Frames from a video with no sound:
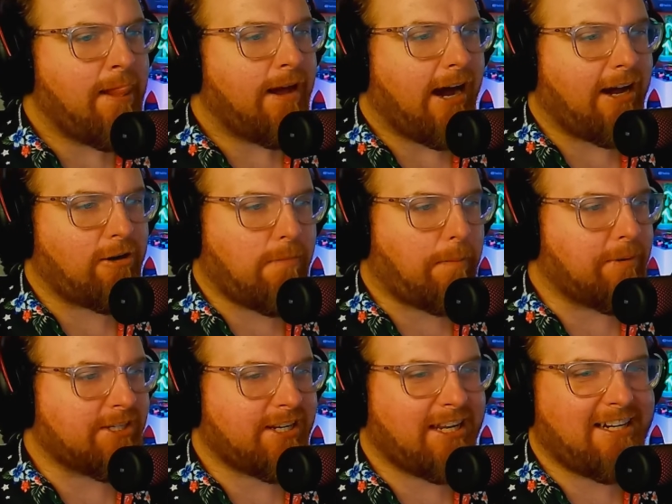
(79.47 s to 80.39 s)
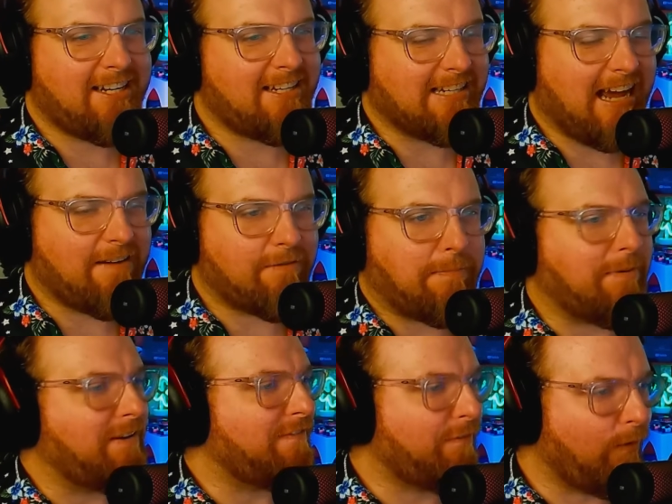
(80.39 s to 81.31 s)
I don't remember seeing these ever
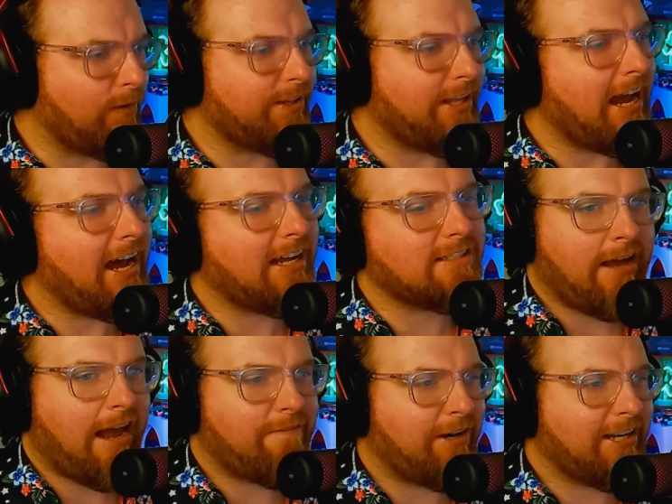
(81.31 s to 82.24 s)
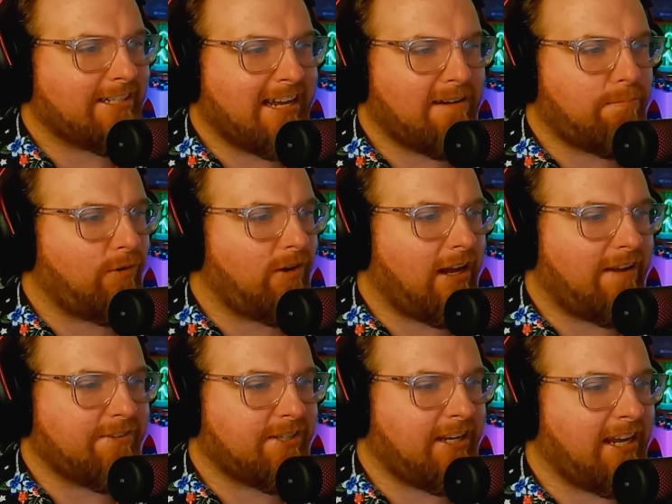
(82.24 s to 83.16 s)
before that. Every example
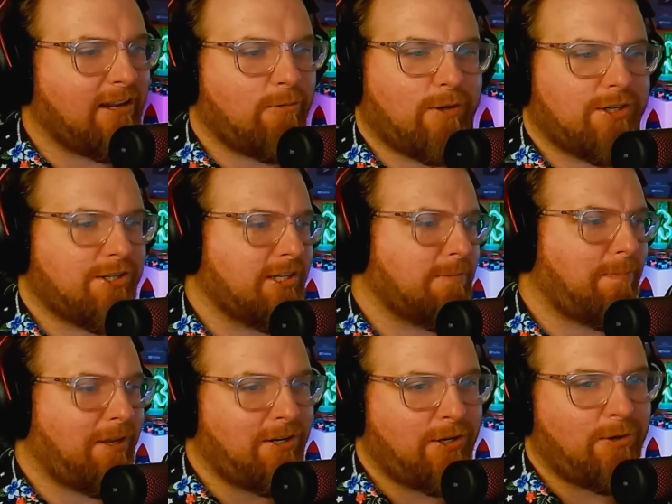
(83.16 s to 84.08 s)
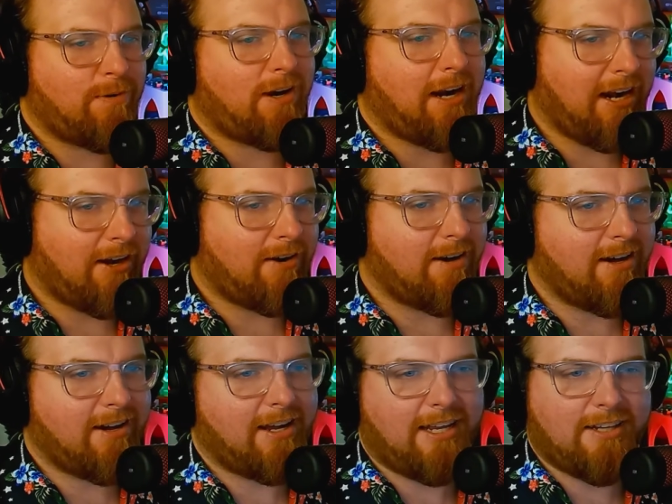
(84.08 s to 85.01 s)
I've seen would just be newer
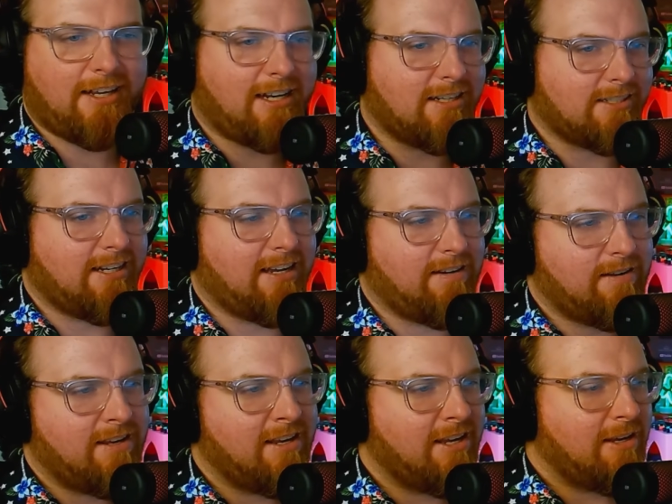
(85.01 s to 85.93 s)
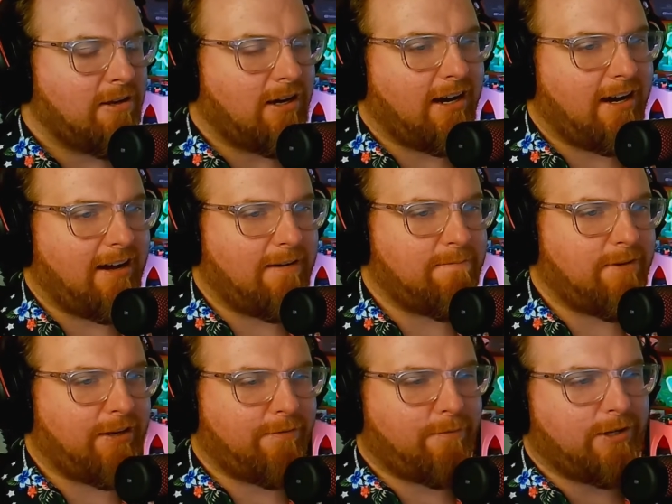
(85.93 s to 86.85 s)
era. And like I said,
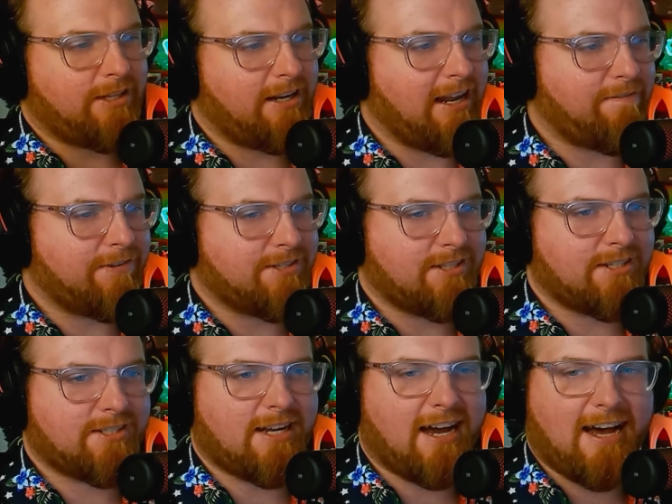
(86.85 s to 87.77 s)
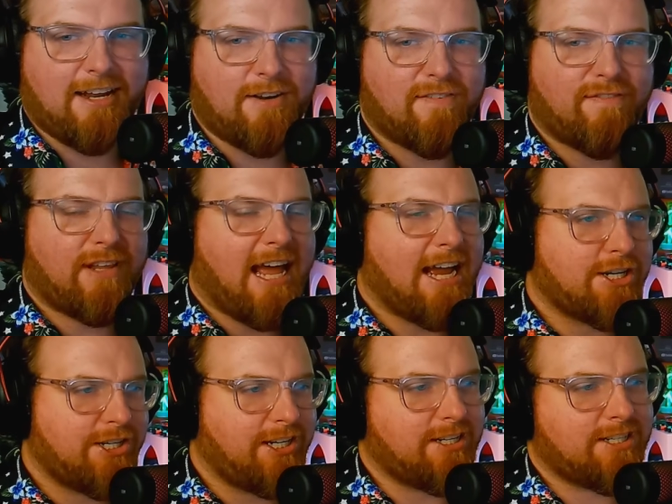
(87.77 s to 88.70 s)
with an emphasis on
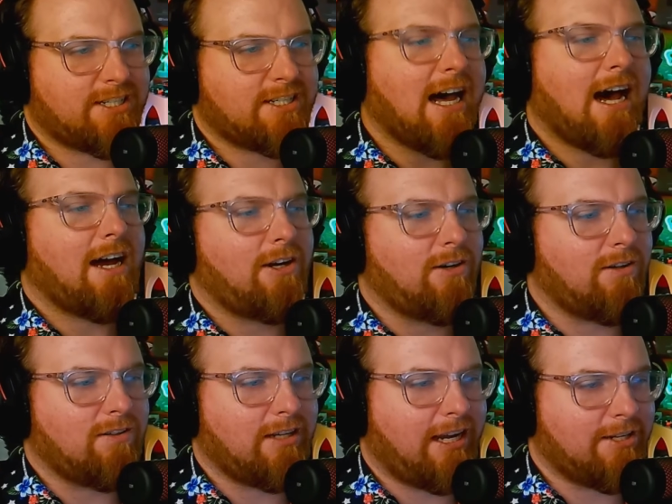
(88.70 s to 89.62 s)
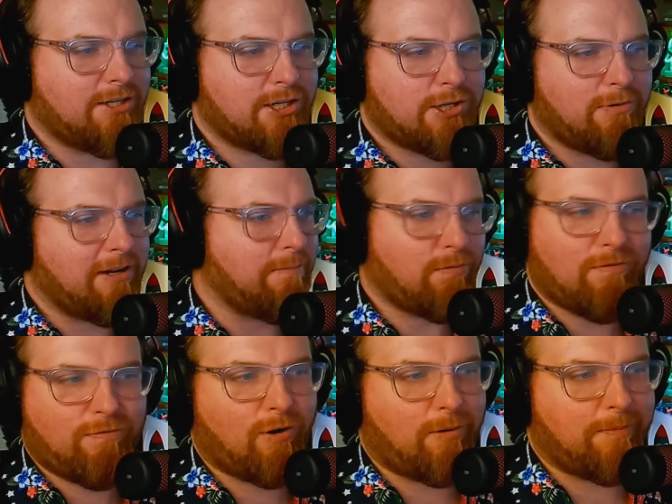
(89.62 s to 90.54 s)
flashy style and street
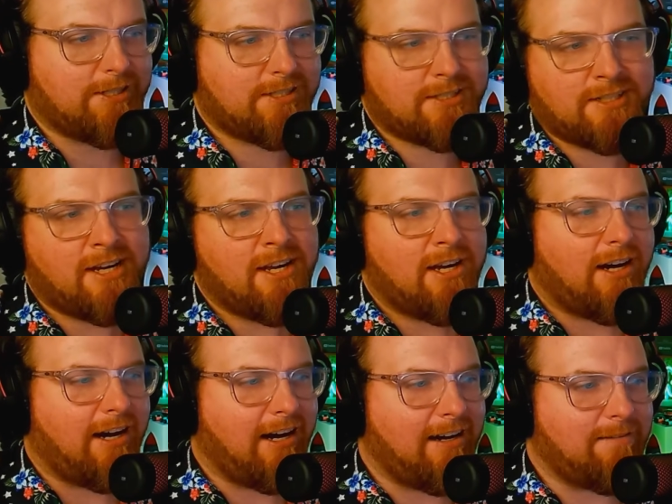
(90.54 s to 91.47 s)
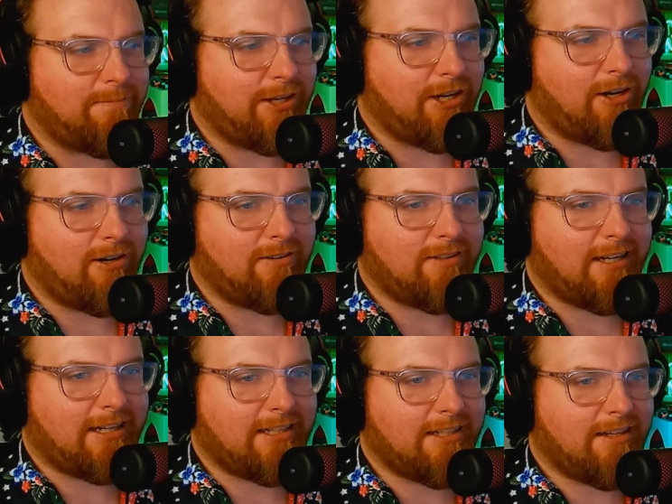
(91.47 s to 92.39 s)
performance, you know,
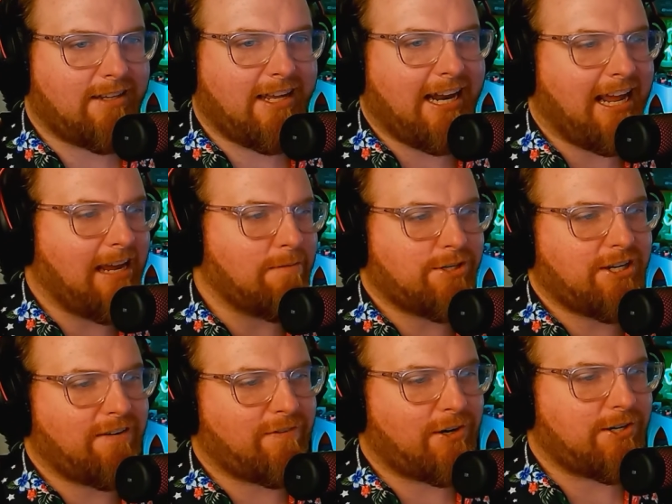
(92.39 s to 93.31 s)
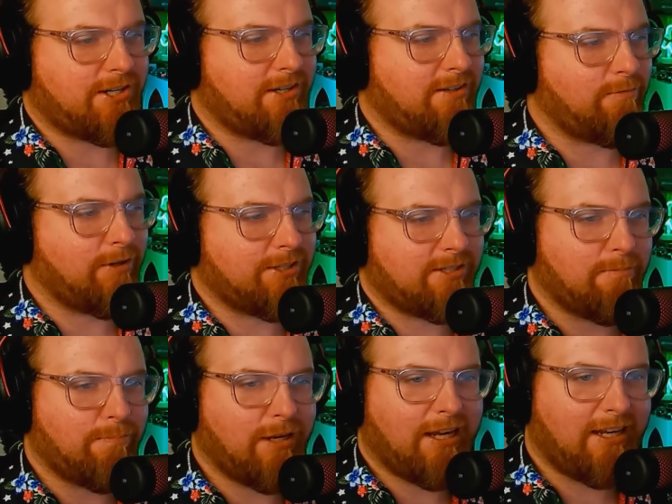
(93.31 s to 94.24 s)
like an AMG version with
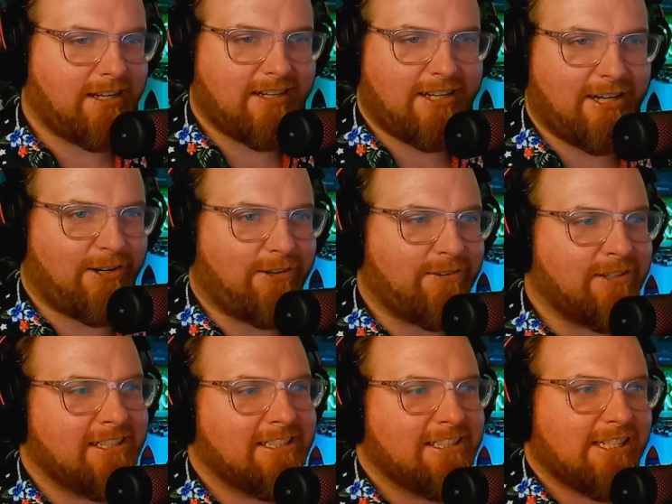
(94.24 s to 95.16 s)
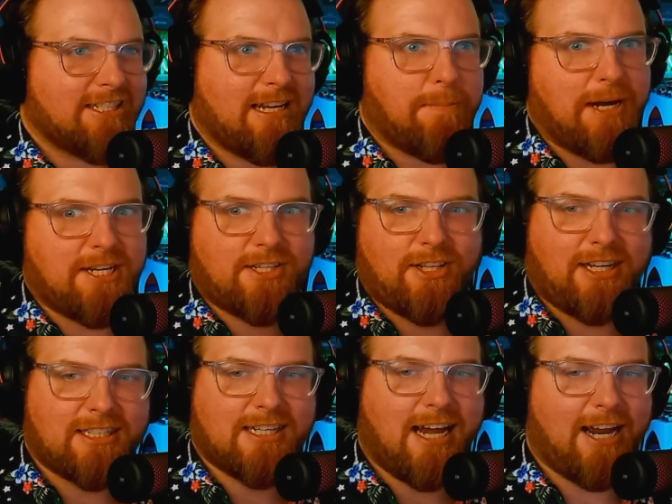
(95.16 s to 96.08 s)
some big, you know,
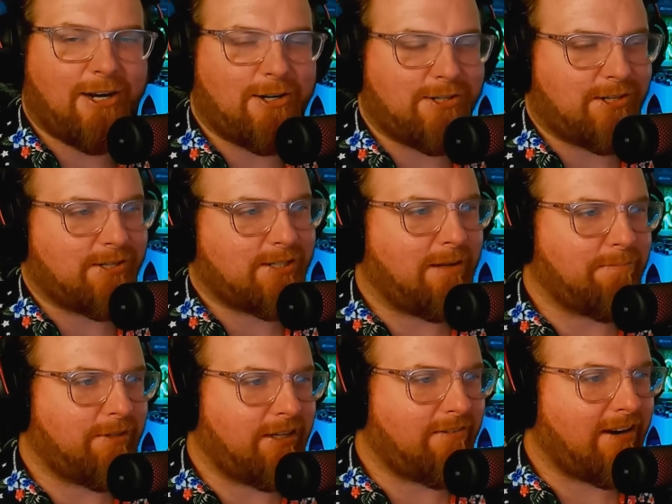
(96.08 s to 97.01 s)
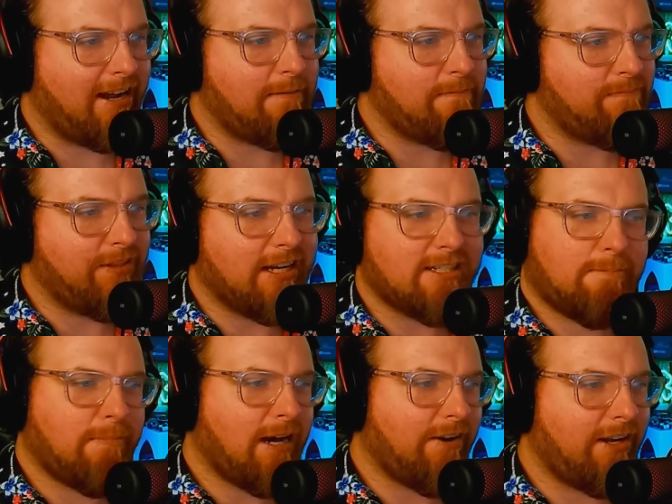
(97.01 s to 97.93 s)
semi-slick tires or something, right? That's
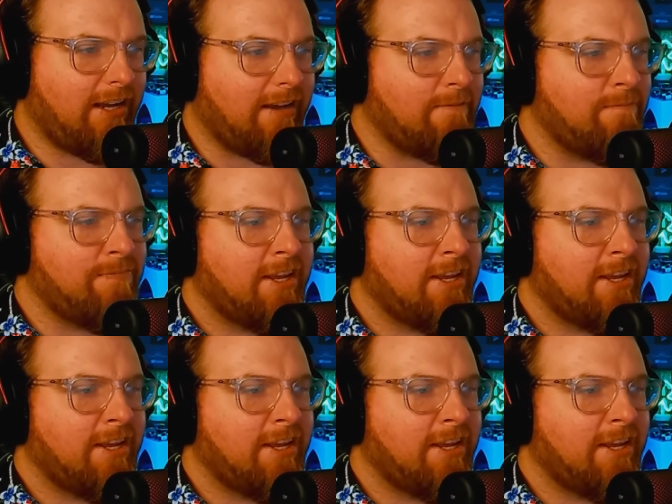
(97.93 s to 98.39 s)
about it.